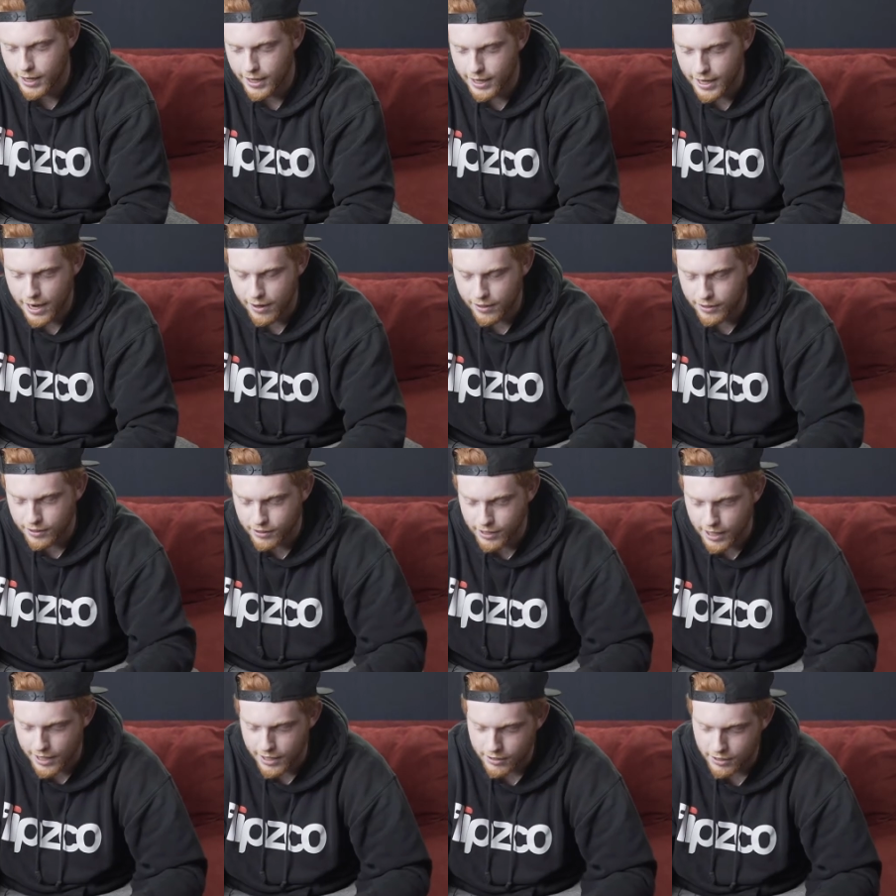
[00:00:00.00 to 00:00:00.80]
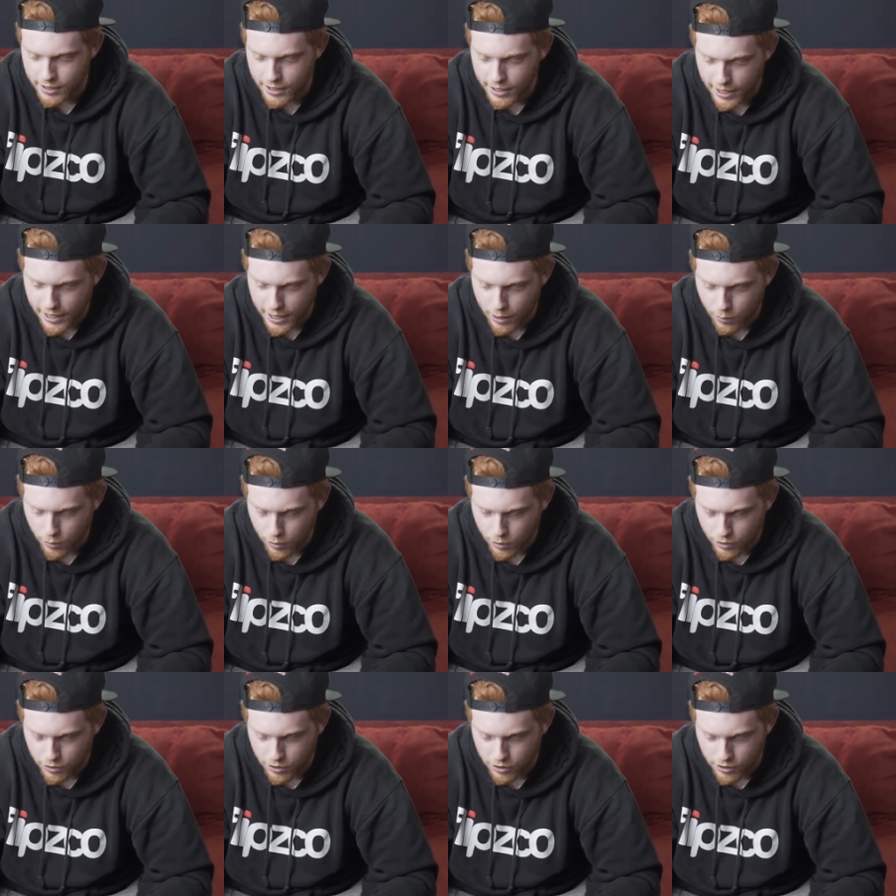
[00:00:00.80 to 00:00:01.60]
And now it says it
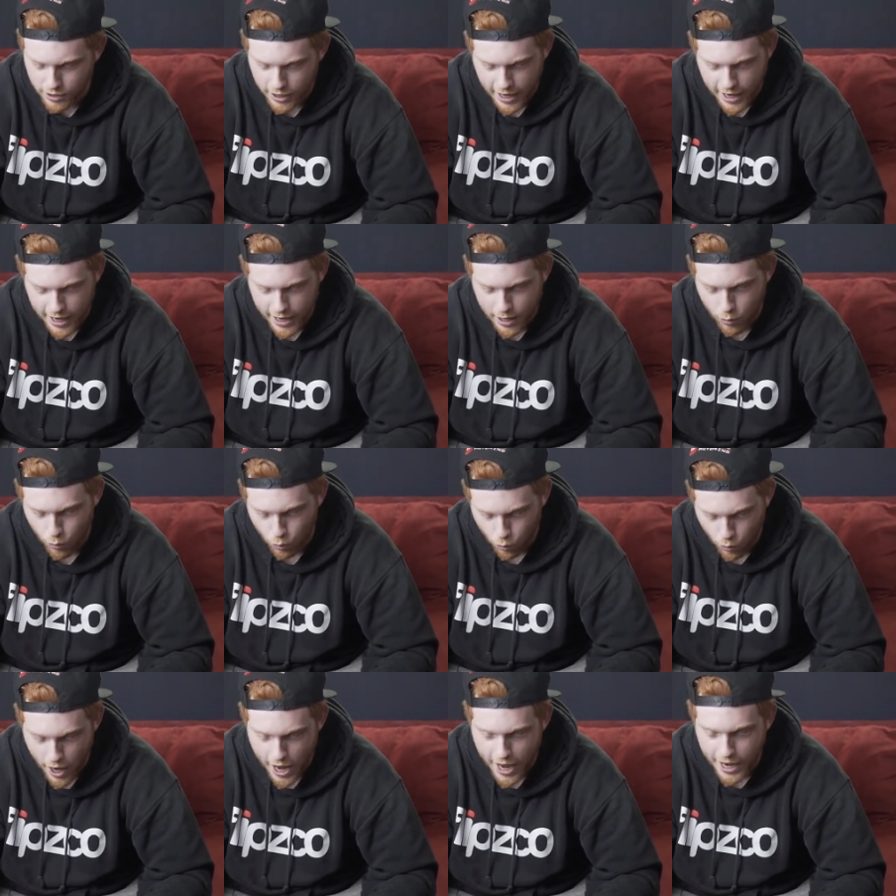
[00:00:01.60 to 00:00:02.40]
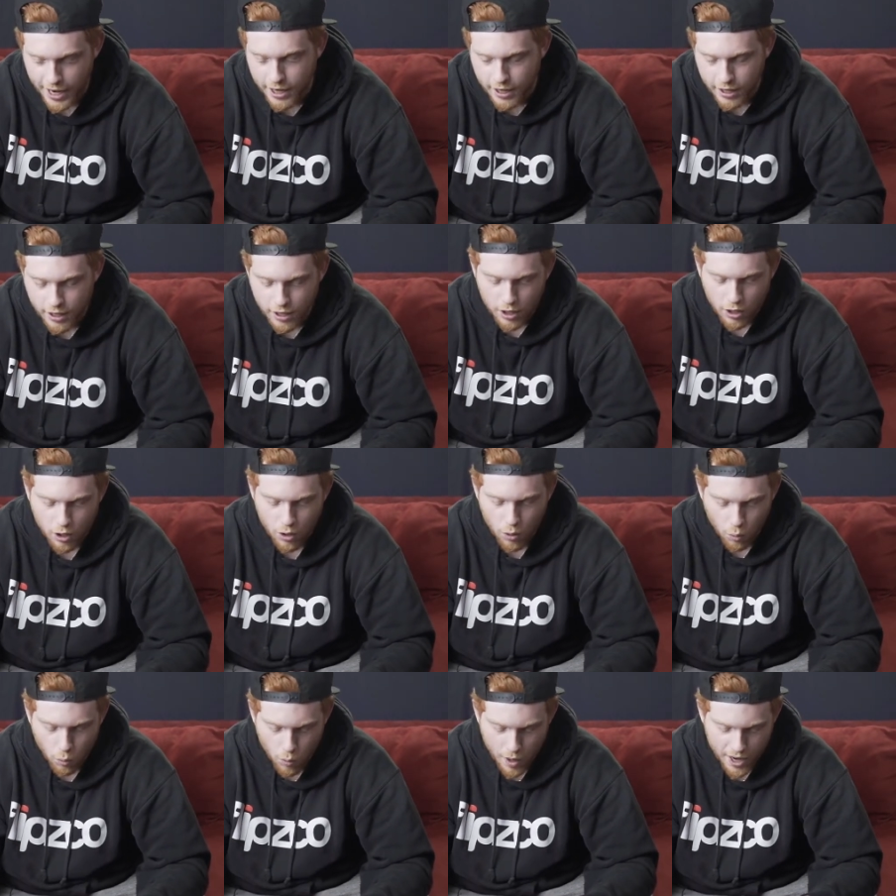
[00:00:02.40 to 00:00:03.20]
will stay red
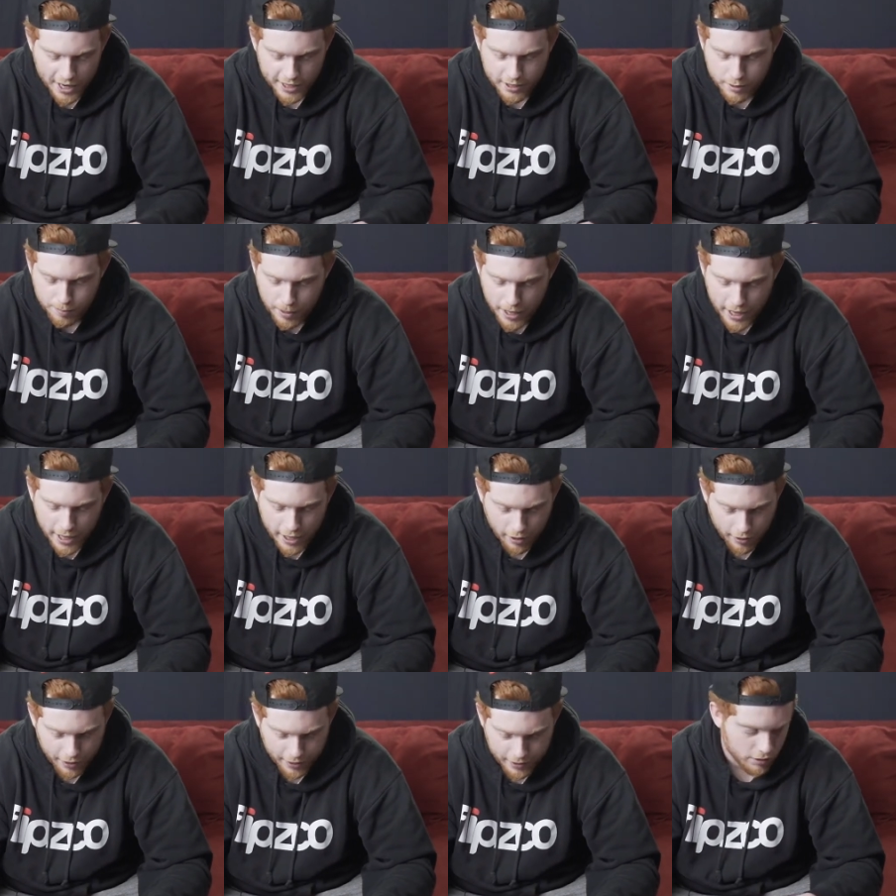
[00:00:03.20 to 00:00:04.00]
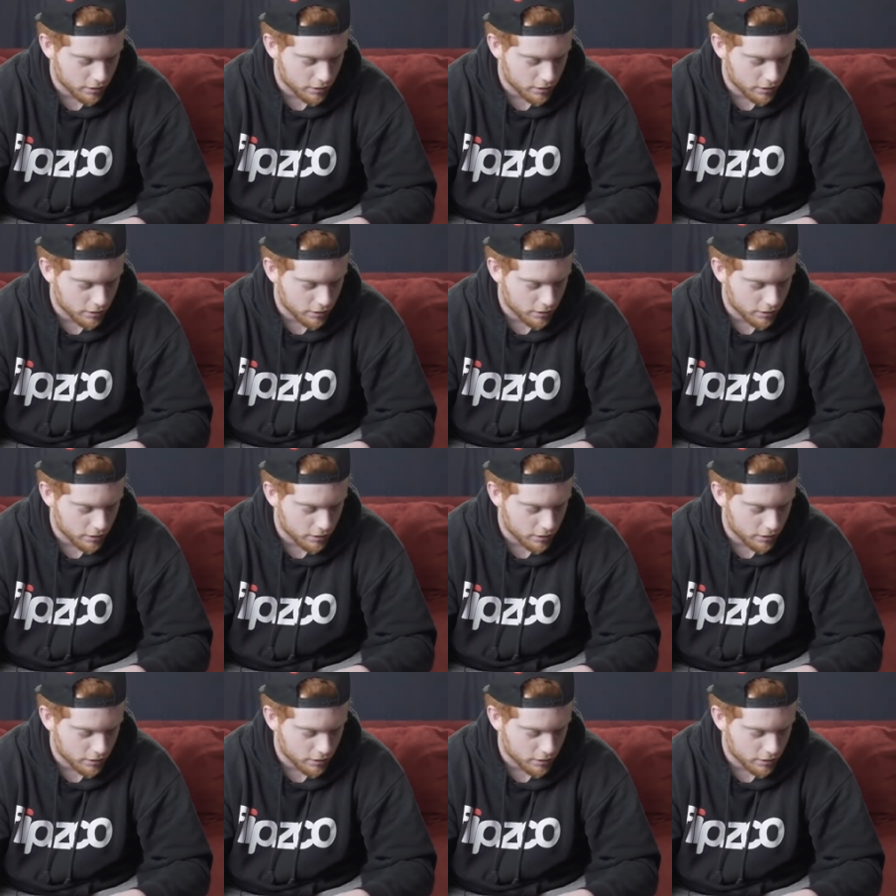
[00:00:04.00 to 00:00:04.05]
when it's paired.